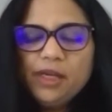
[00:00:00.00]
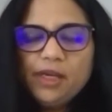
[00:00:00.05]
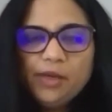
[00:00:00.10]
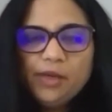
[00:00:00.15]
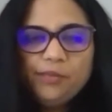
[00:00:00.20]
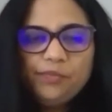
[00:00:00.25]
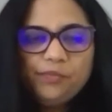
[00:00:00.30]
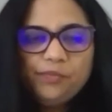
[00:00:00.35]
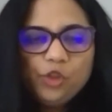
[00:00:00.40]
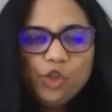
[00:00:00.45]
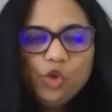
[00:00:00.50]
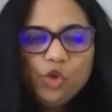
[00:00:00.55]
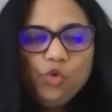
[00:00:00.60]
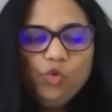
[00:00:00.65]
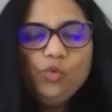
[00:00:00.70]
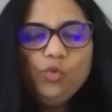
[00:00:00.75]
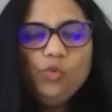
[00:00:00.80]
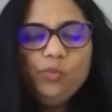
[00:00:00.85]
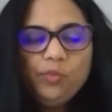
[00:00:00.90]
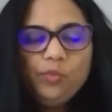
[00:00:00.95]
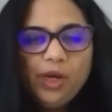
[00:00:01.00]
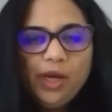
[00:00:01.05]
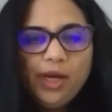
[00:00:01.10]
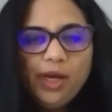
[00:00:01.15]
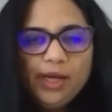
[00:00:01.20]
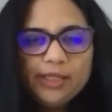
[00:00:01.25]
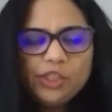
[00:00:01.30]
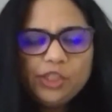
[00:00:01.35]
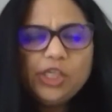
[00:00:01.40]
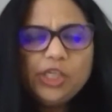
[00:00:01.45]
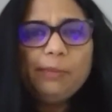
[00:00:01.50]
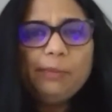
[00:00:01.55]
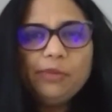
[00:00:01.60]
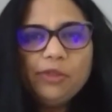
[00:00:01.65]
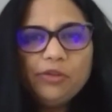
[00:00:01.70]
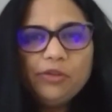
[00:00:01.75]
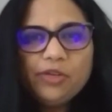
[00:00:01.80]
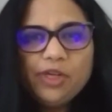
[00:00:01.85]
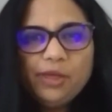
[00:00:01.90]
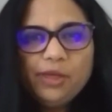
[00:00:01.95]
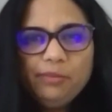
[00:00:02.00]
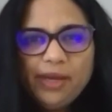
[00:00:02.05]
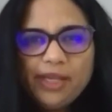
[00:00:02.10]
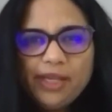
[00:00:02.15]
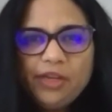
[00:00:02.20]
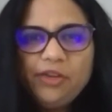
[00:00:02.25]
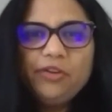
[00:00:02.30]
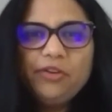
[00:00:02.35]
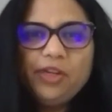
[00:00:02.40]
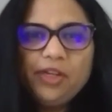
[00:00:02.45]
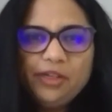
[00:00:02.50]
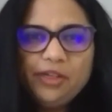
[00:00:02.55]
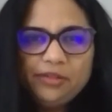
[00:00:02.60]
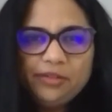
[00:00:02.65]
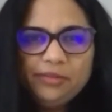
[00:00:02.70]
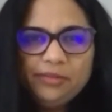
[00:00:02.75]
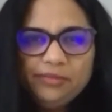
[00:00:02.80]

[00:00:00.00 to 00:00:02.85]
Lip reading: new chapter in my career.